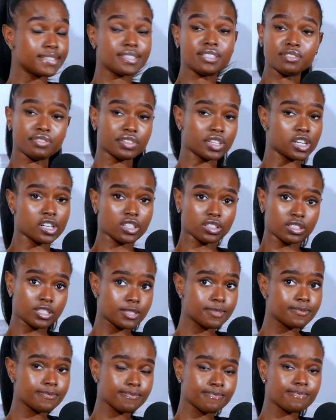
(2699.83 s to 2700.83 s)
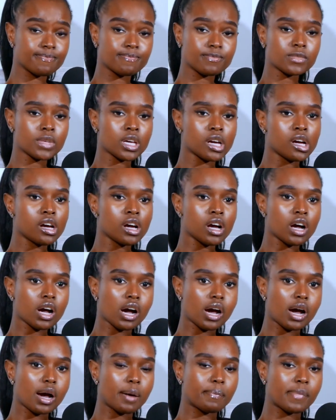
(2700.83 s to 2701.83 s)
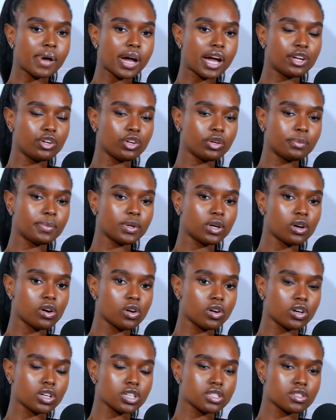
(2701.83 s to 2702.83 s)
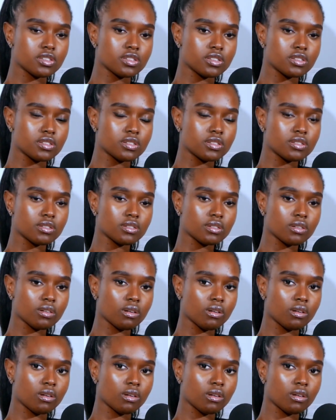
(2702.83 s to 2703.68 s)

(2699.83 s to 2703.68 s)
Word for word: it's difficult. Um, and not because